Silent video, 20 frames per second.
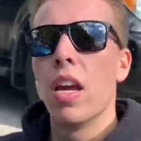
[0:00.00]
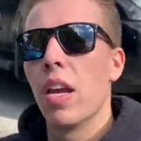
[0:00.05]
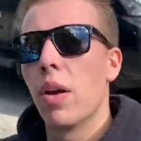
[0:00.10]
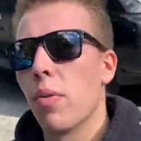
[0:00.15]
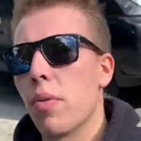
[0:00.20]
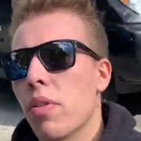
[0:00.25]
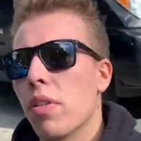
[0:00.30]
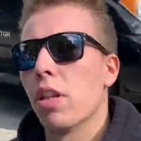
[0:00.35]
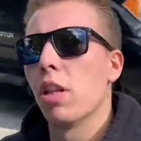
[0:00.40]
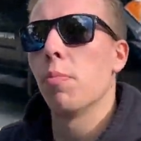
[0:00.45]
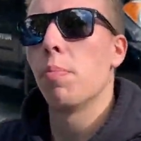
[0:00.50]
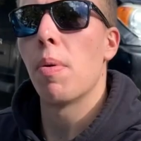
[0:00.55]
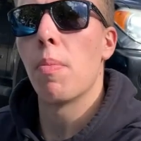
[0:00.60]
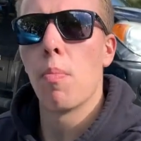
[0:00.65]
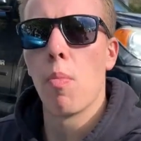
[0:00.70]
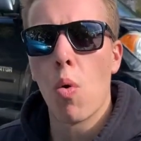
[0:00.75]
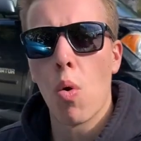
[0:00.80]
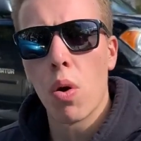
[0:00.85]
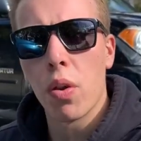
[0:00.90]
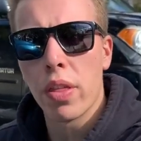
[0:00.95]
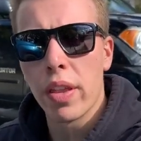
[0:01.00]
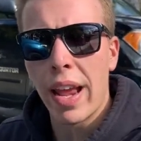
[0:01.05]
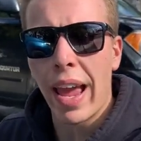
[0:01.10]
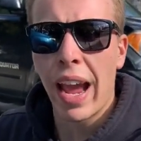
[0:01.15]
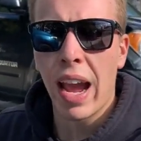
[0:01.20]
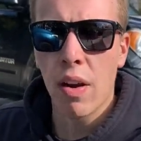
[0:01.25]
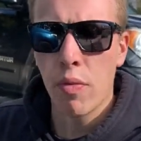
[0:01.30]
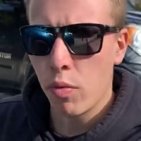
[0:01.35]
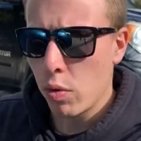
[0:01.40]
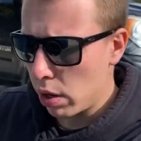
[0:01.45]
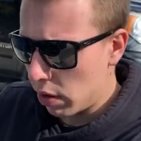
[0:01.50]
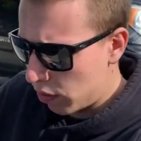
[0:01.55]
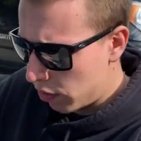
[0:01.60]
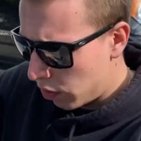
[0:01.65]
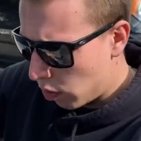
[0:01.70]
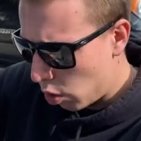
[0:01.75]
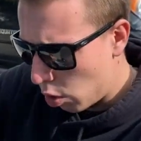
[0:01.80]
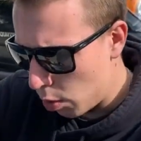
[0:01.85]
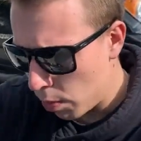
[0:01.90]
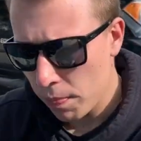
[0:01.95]
It was a little bit more than halfway
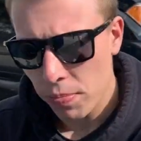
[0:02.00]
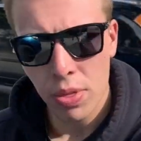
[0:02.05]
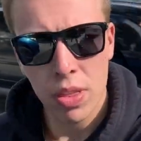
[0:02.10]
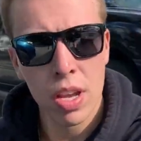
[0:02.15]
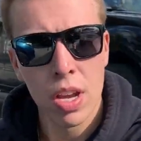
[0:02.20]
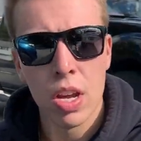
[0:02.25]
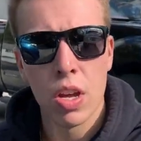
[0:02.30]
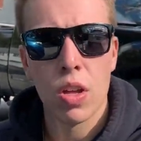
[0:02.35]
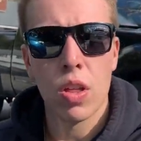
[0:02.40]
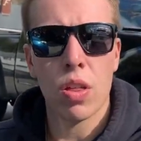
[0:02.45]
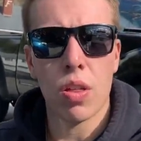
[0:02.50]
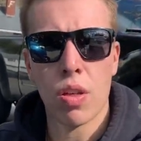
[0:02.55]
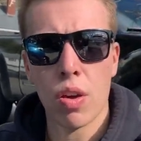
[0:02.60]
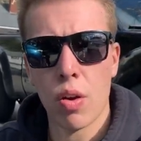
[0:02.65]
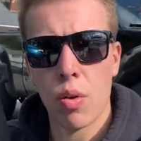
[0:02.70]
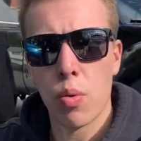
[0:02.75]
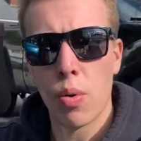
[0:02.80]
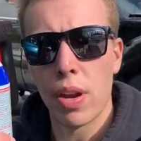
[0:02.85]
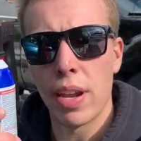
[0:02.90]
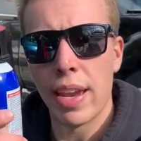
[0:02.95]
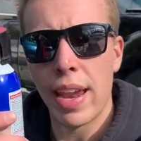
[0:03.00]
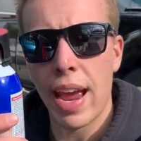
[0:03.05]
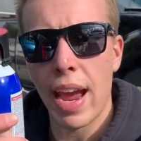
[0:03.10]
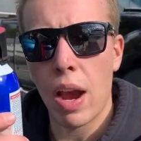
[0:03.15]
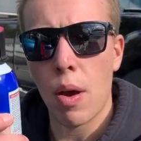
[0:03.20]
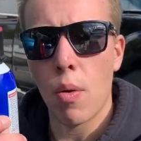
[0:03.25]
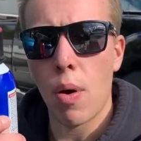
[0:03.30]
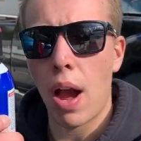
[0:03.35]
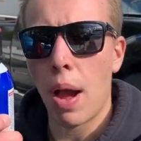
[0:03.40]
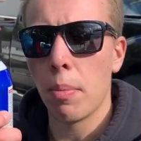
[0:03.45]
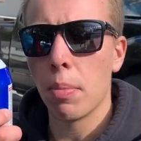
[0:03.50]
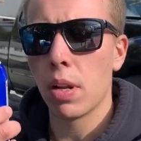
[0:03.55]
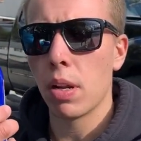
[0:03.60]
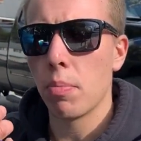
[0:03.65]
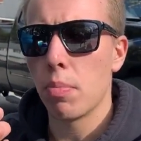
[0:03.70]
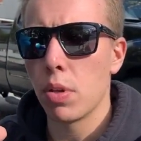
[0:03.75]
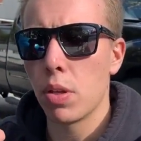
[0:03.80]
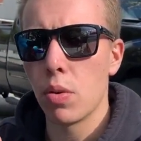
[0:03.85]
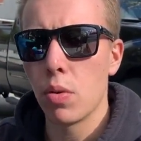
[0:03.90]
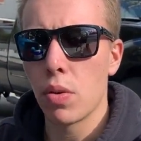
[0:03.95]
full. So now I'm
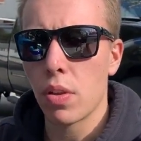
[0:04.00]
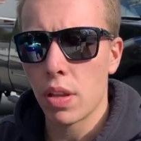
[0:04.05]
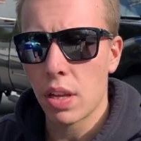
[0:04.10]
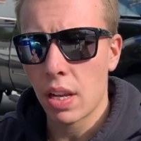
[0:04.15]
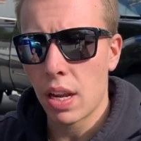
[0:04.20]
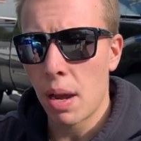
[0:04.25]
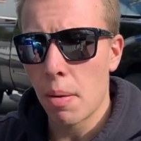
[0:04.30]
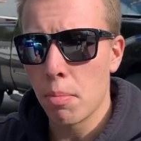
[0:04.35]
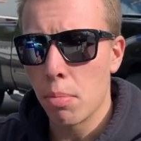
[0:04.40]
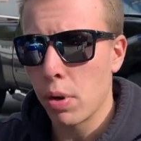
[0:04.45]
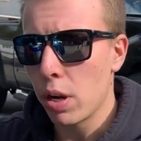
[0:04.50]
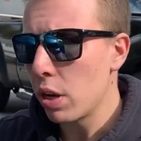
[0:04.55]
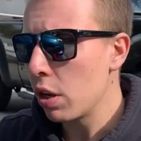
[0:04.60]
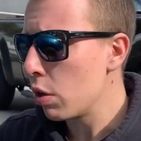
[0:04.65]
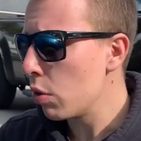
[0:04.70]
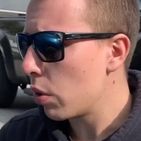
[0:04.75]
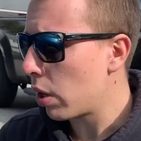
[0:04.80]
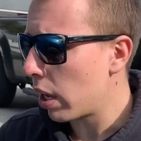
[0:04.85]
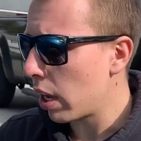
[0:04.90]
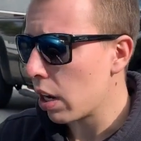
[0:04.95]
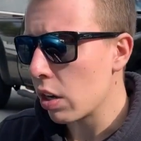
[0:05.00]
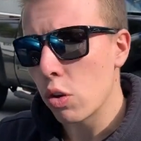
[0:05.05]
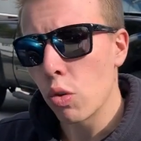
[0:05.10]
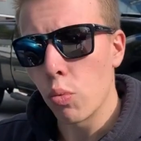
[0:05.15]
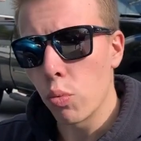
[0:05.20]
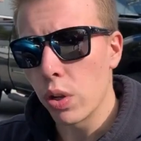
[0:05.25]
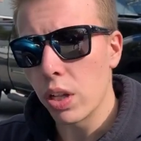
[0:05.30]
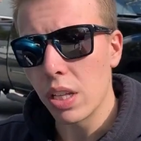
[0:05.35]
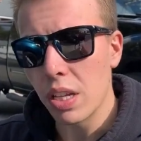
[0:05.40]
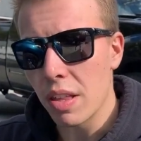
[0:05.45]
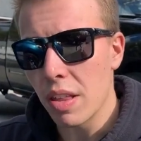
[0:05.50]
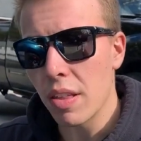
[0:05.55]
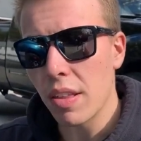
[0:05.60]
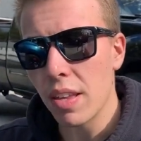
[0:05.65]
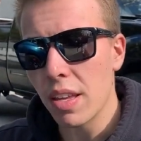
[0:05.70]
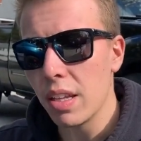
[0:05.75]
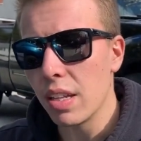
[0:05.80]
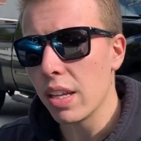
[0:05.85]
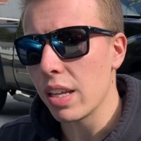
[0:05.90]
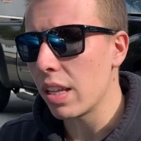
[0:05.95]
going to be using a brand new can to really
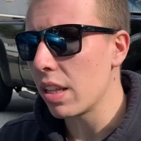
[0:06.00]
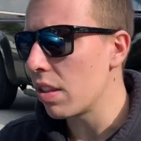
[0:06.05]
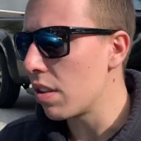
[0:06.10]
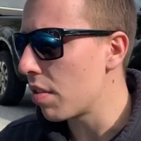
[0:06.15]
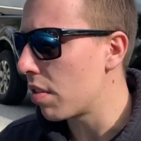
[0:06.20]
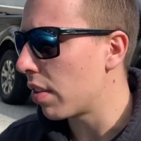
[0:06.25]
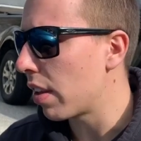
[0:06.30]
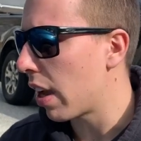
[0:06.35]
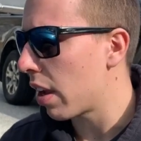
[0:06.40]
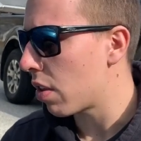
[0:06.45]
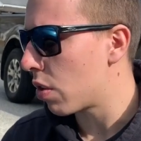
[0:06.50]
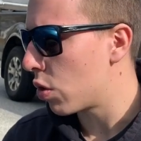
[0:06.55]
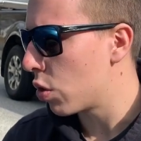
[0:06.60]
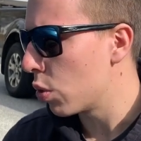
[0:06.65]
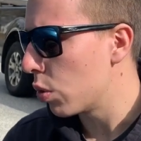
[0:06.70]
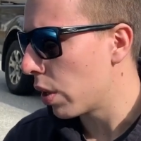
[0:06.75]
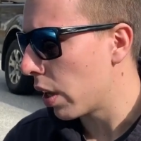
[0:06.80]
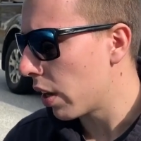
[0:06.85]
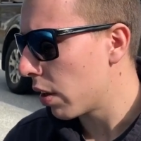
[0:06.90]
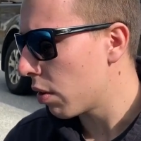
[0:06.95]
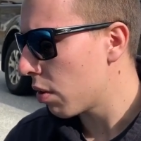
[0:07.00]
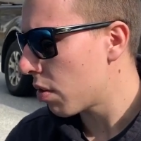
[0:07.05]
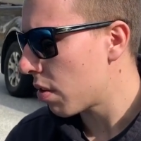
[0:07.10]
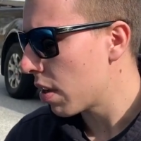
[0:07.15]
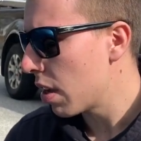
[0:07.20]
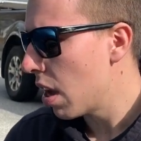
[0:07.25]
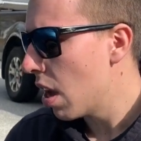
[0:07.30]
seal in these last 2 layers.